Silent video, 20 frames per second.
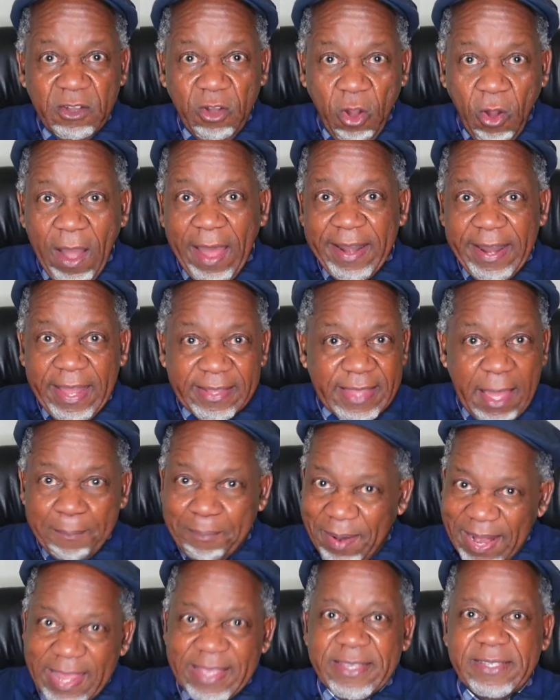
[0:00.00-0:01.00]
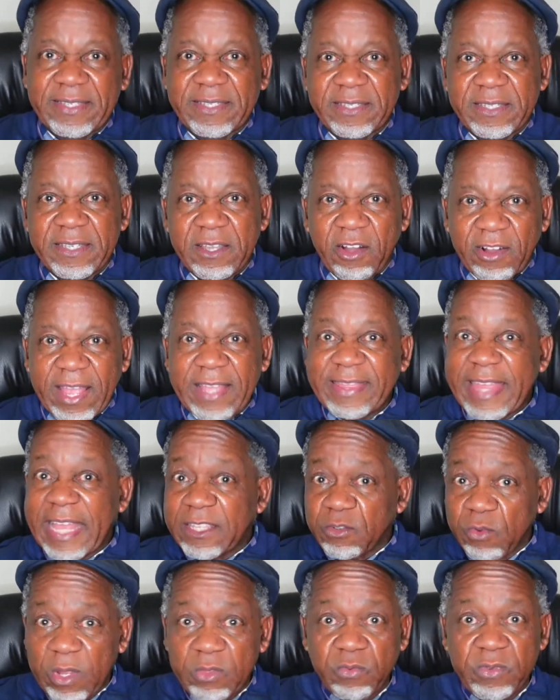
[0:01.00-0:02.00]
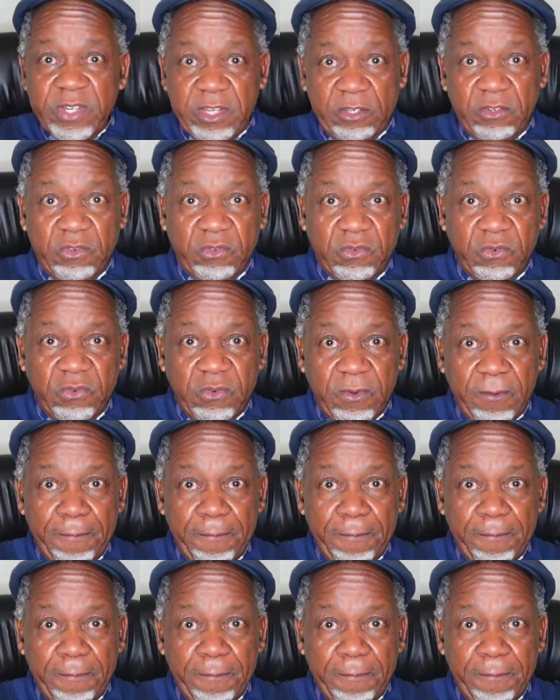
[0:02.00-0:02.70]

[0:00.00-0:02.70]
or another place. Okay, that's what we need to do.